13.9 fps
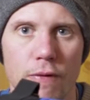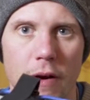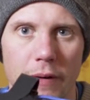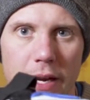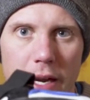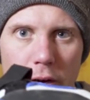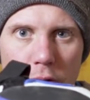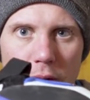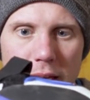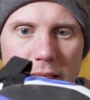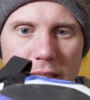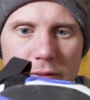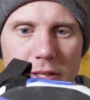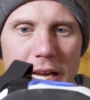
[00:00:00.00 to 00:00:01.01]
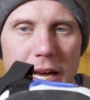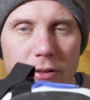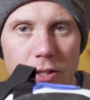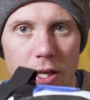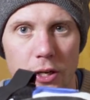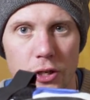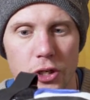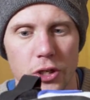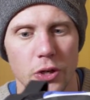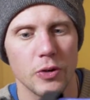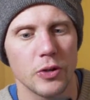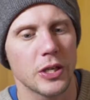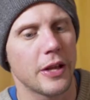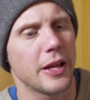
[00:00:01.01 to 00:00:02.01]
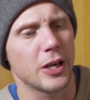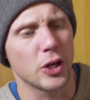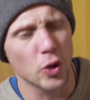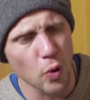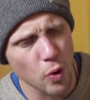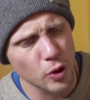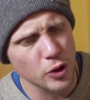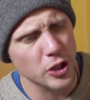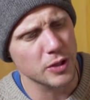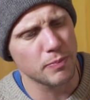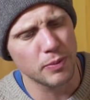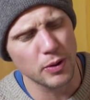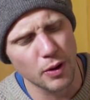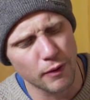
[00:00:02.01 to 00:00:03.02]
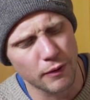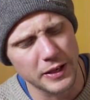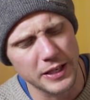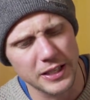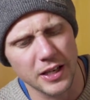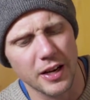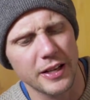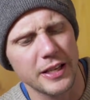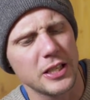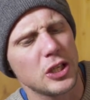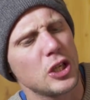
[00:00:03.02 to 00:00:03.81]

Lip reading: very aggressive downturn shoes, and they're gorgeous, beautifully designed. This